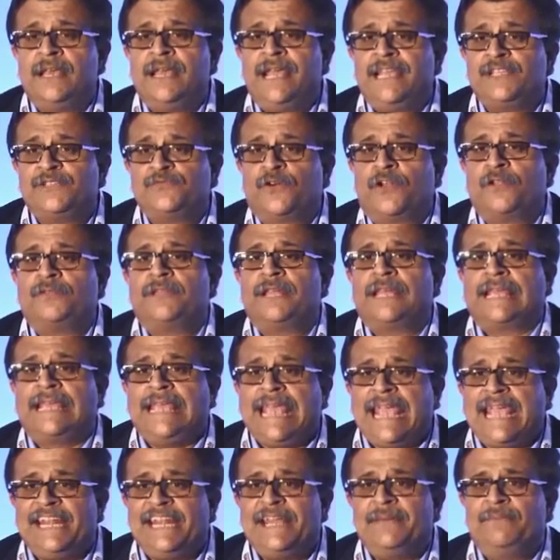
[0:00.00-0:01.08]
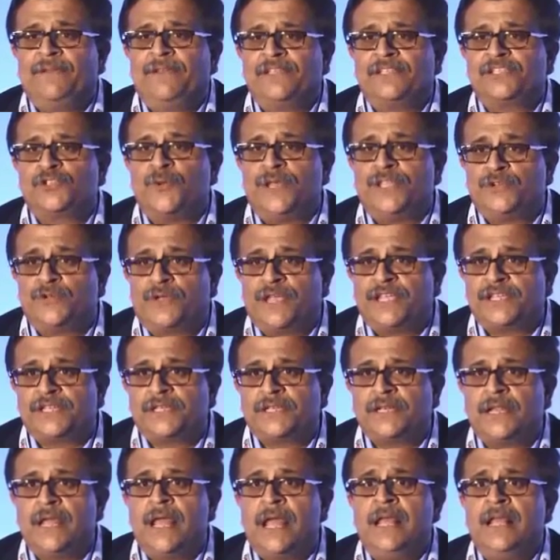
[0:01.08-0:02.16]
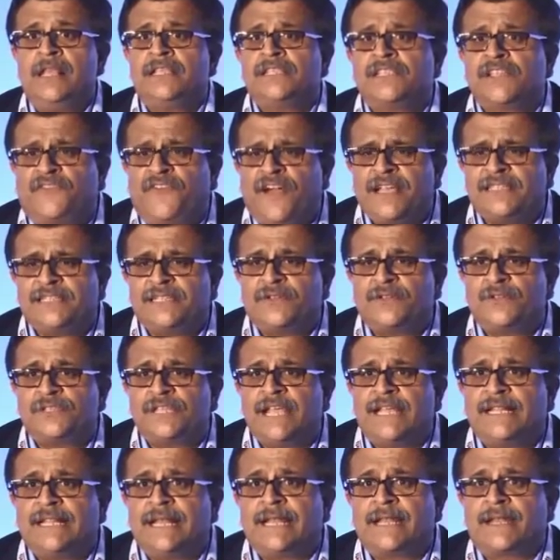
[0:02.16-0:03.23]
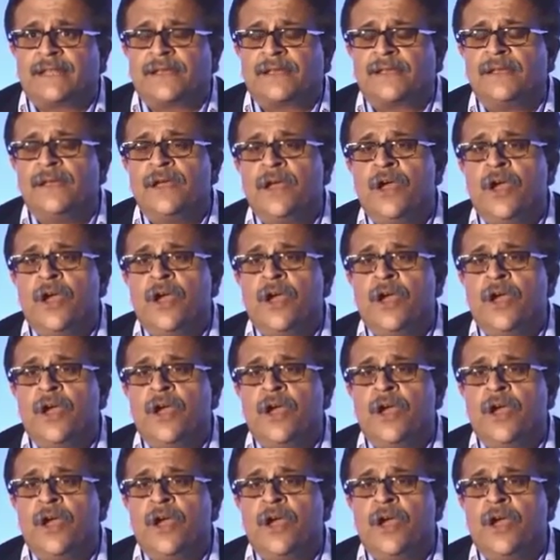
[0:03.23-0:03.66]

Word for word: is one of the key enablers to education. Suffice it to say that uh,